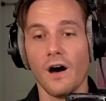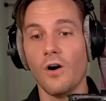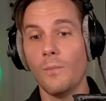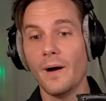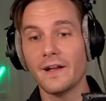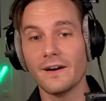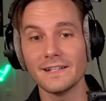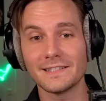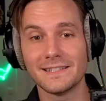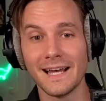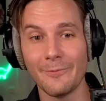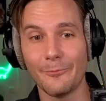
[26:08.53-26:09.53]
Oh my God, it's
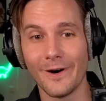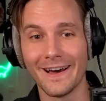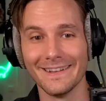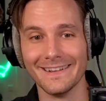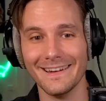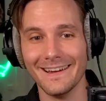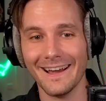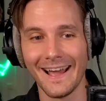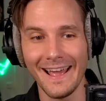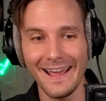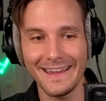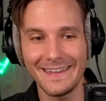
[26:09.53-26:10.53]
that one!
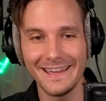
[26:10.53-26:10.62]
Heck